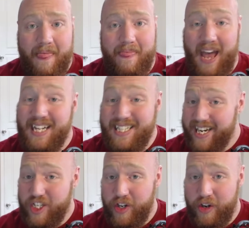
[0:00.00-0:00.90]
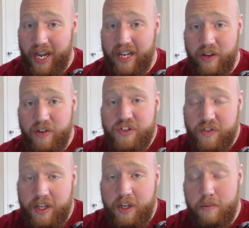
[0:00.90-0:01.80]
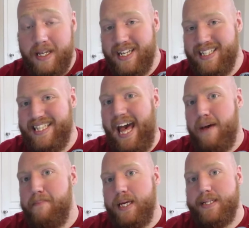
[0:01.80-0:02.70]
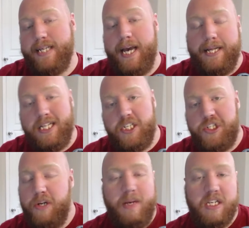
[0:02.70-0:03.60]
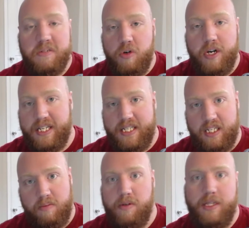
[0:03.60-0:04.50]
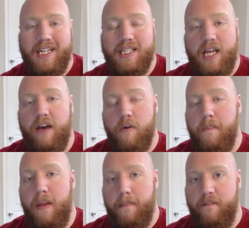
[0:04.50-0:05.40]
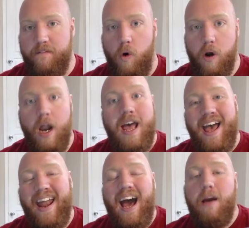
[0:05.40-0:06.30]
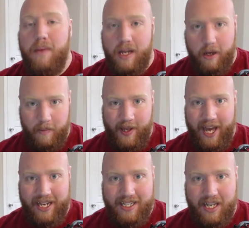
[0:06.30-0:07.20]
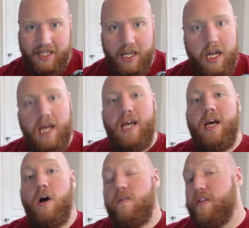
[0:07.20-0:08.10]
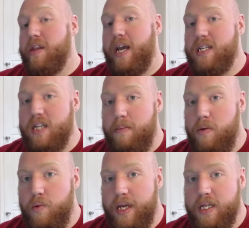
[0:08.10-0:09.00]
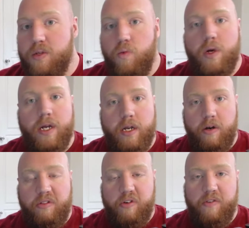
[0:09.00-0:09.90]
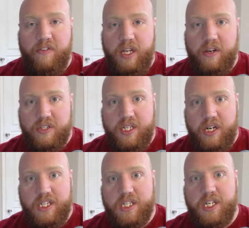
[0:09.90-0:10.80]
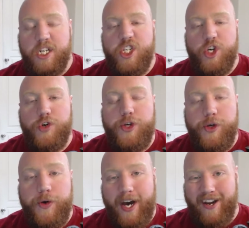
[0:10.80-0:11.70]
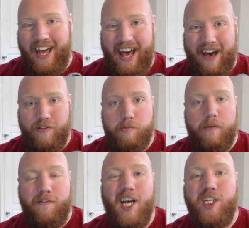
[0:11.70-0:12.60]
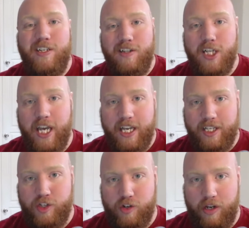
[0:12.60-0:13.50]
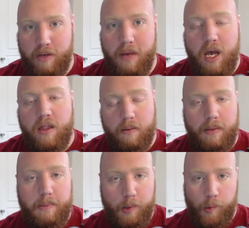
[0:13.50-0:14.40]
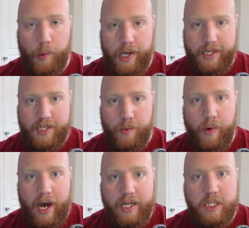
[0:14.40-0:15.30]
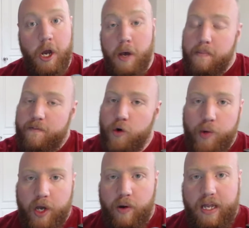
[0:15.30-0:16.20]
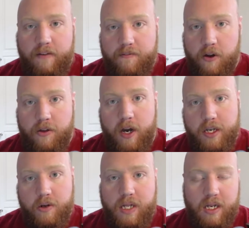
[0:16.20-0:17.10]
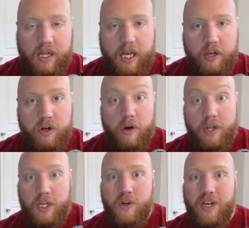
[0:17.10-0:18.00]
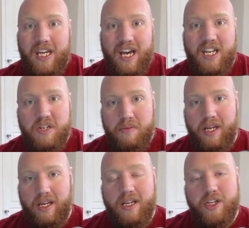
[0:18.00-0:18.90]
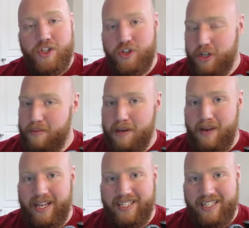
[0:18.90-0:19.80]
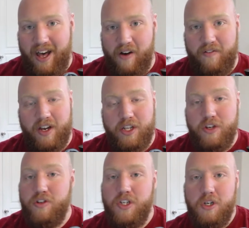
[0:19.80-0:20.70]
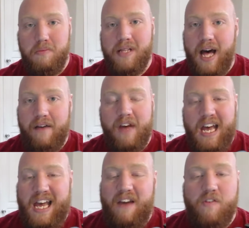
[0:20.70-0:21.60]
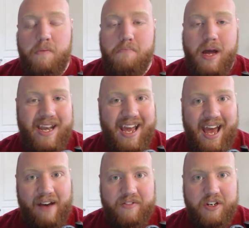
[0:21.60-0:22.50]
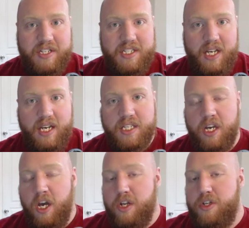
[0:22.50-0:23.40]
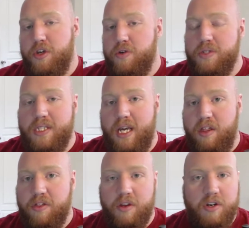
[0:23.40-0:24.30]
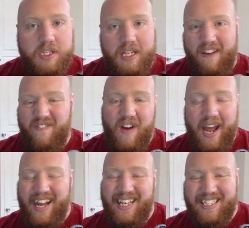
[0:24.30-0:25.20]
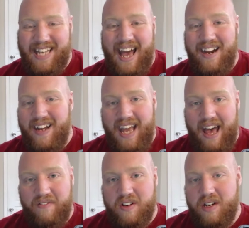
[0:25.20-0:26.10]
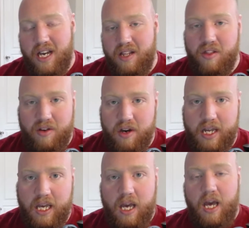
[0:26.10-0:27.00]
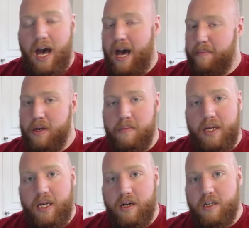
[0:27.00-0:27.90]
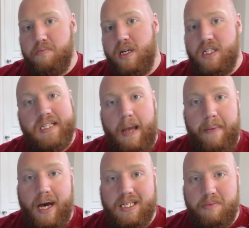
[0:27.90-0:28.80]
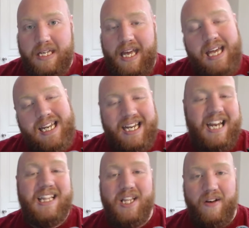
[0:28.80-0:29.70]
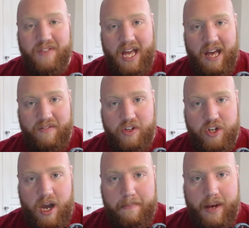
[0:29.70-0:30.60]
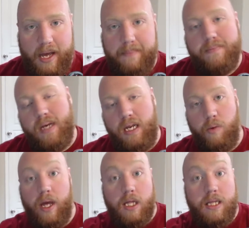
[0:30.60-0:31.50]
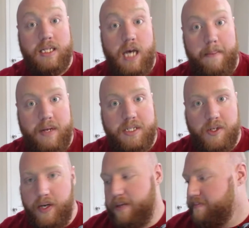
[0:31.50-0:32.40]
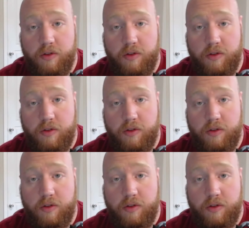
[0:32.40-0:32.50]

That's actually great news for you, because that means that streaming is more accessible than it's ever been before, and I'm going to help you access it. Over the next couple weeks, we're going to go through a video series that's going to show you how to have a professional looking stream that people want to watch. Before we go any further, I do need to let you know that you can catch me streaming myself on YouTube Live every Monday after 6, Tuesday, Thursday, Friday, Saturday after 9:30. I'm going to be here as much as I possibly can, and I'd love to have you drop by. Anyway, let's hop into it.